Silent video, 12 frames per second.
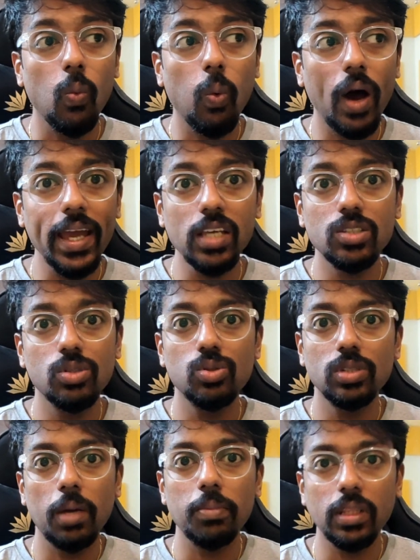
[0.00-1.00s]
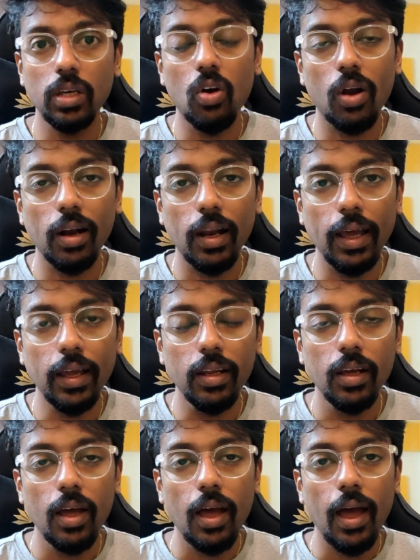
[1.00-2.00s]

why choose Amity Online.